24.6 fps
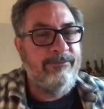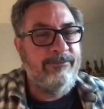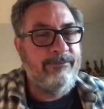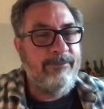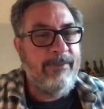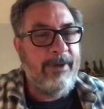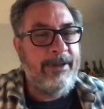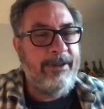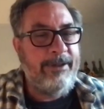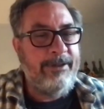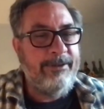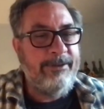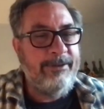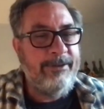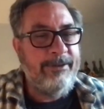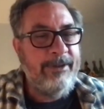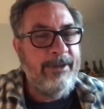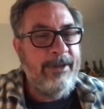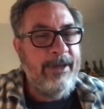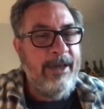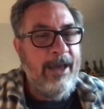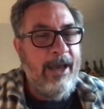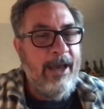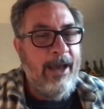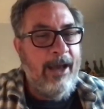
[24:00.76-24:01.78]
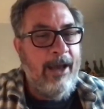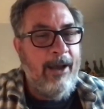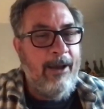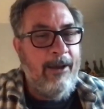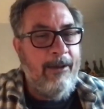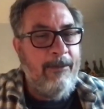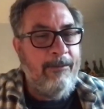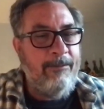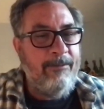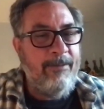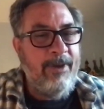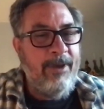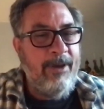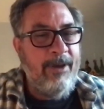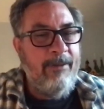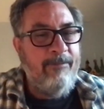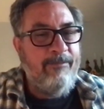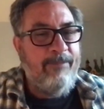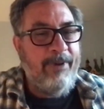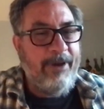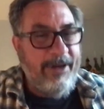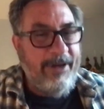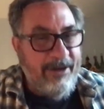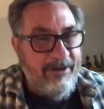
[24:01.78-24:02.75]
right?
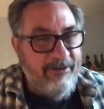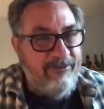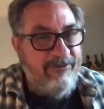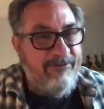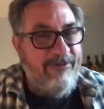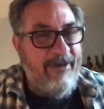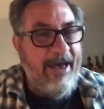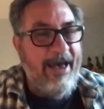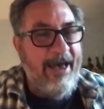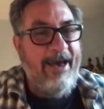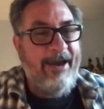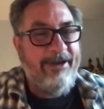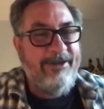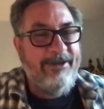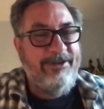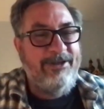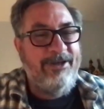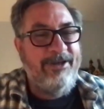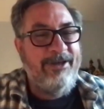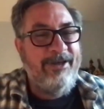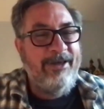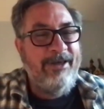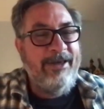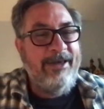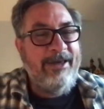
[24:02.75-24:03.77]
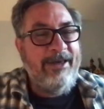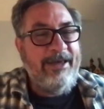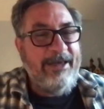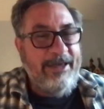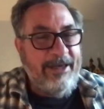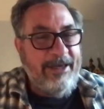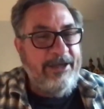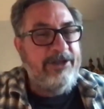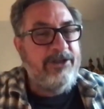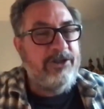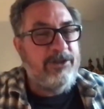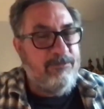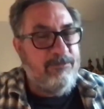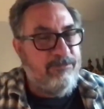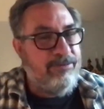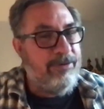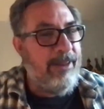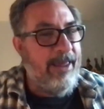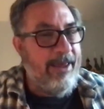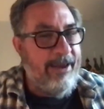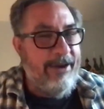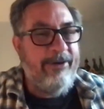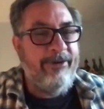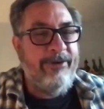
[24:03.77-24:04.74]
But in fact, each
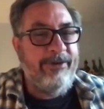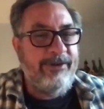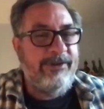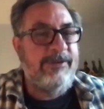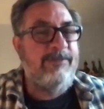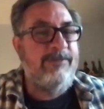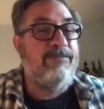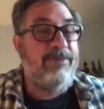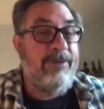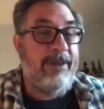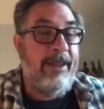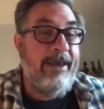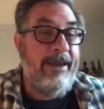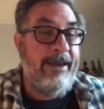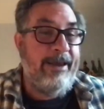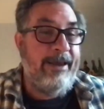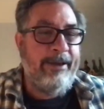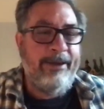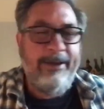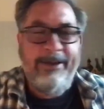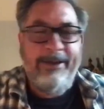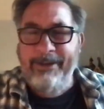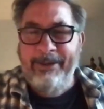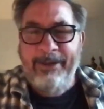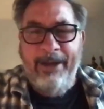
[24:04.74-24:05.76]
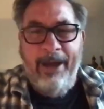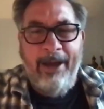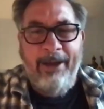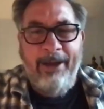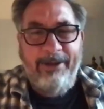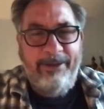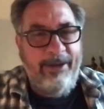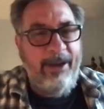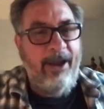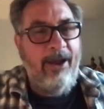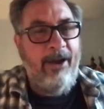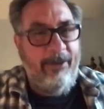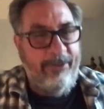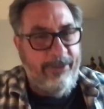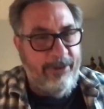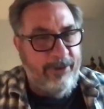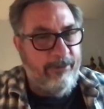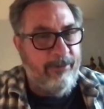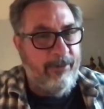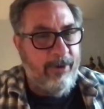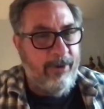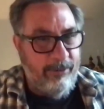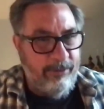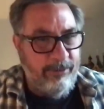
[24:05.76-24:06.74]
player is playing not on
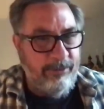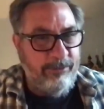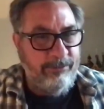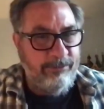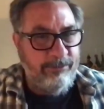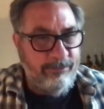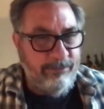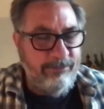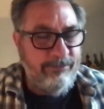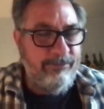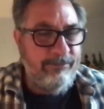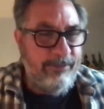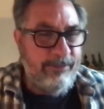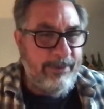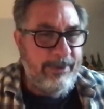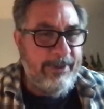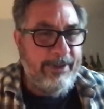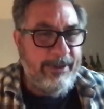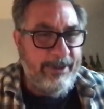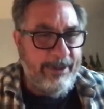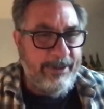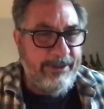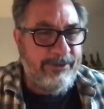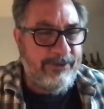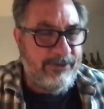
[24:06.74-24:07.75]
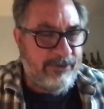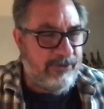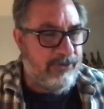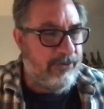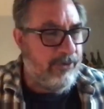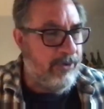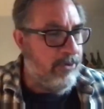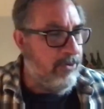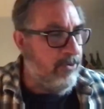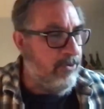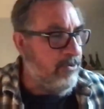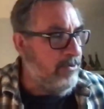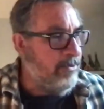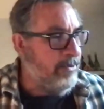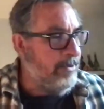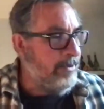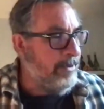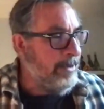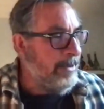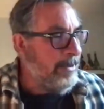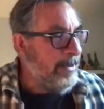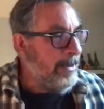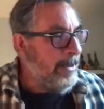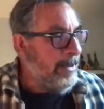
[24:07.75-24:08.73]
their own. It's true,
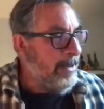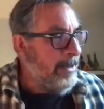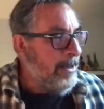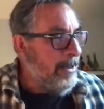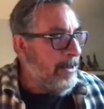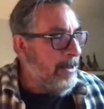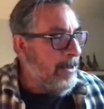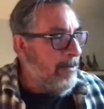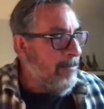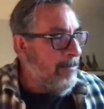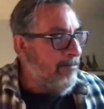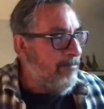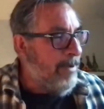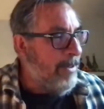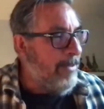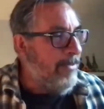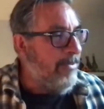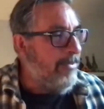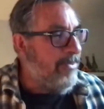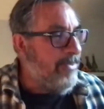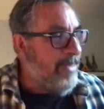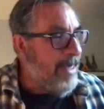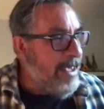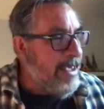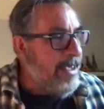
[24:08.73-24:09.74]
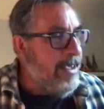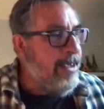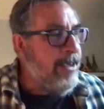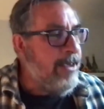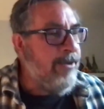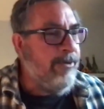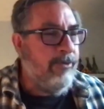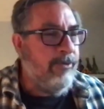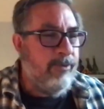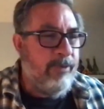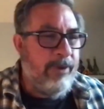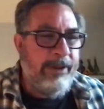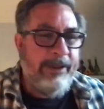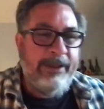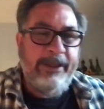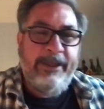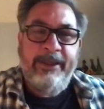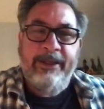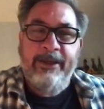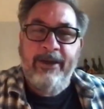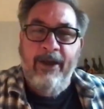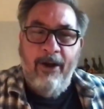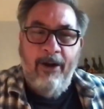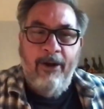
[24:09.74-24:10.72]
but they
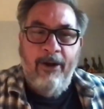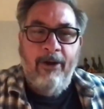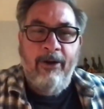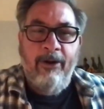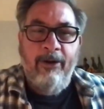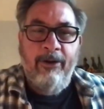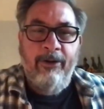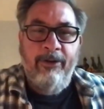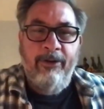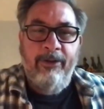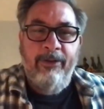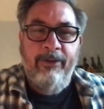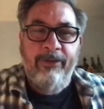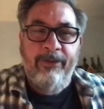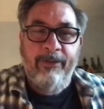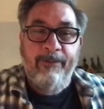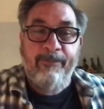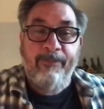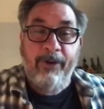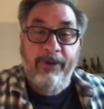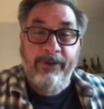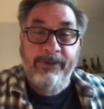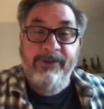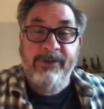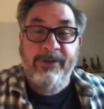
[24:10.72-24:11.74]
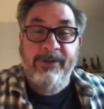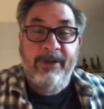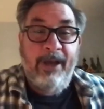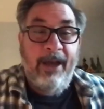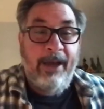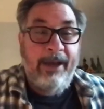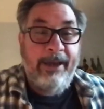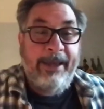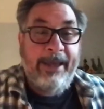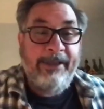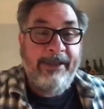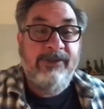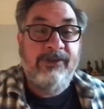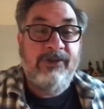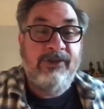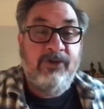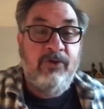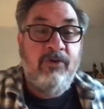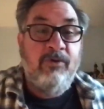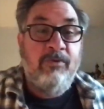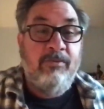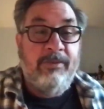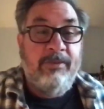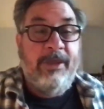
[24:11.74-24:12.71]
really are the person against
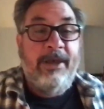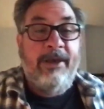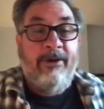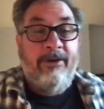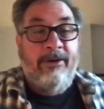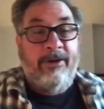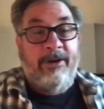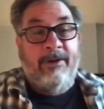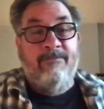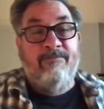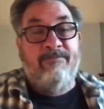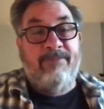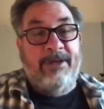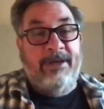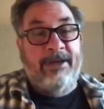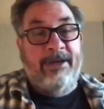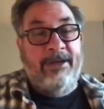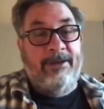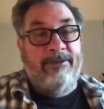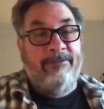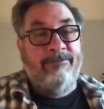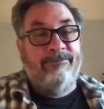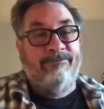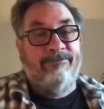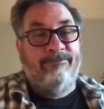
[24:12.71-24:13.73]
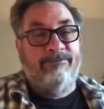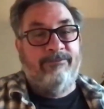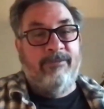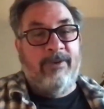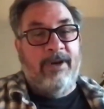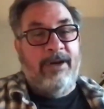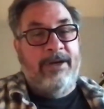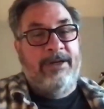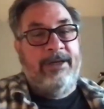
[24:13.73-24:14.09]
whom they are competing, right?